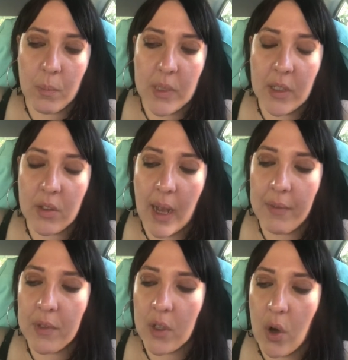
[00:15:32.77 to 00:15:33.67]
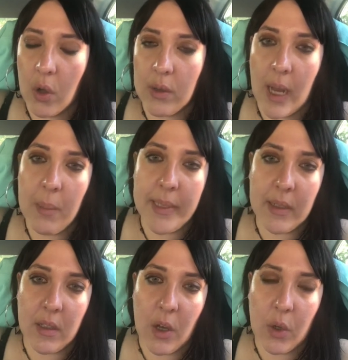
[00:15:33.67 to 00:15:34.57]
Because after all, nobody
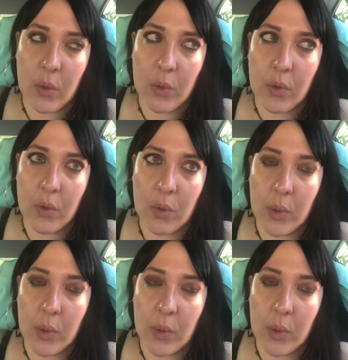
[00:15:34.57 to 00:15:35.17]
knows